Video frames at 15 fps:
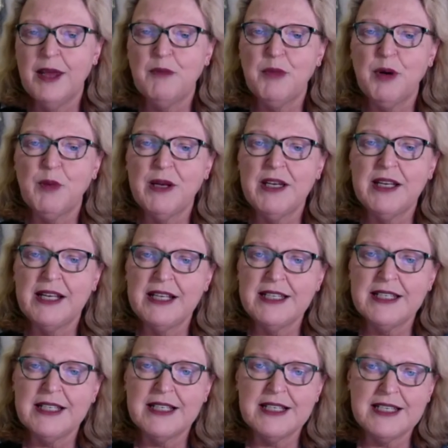but we need
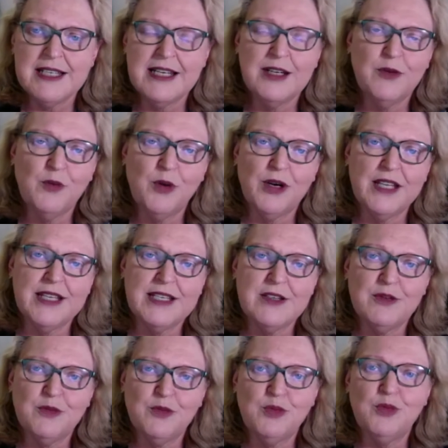to consider what is
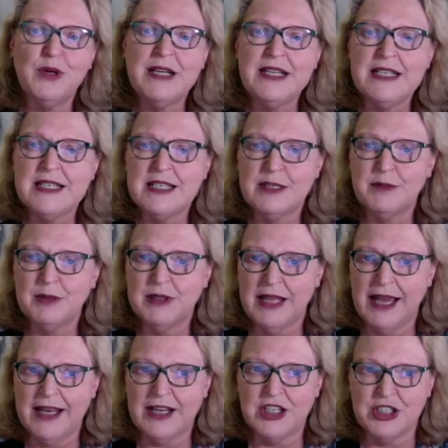reasonable
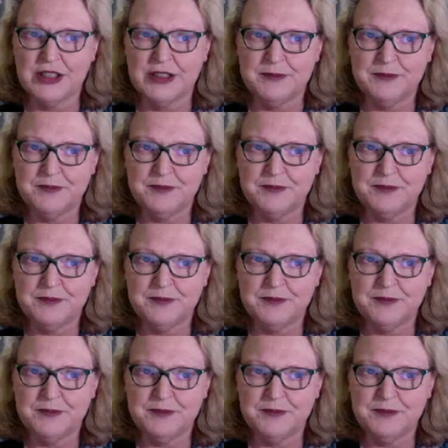action.